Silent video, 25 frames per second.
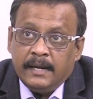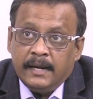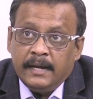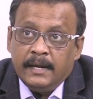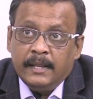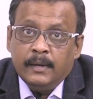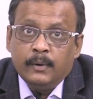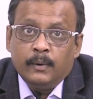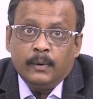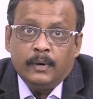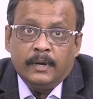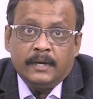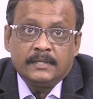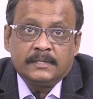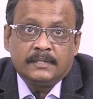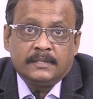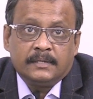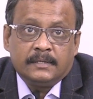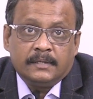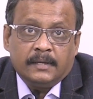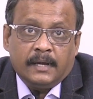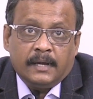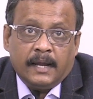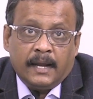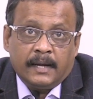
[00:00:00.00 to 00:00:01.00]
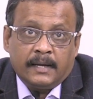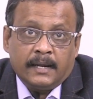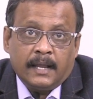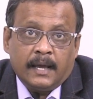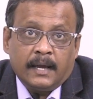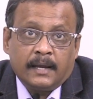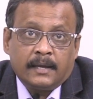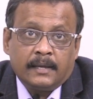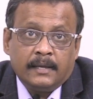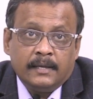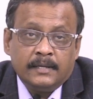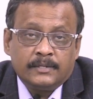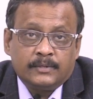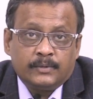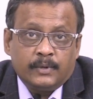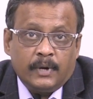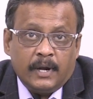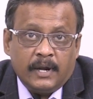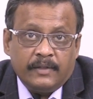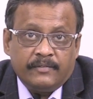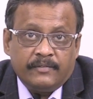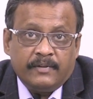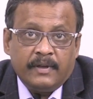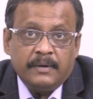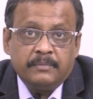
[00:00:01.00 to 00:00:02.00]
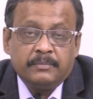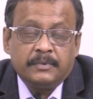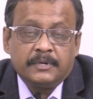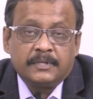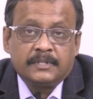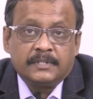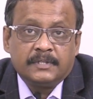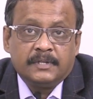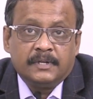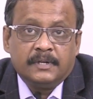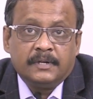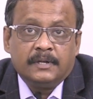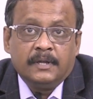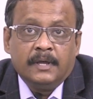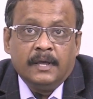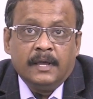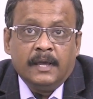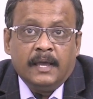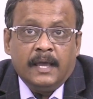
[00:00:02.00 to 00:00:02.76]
DDoS attack is 25%,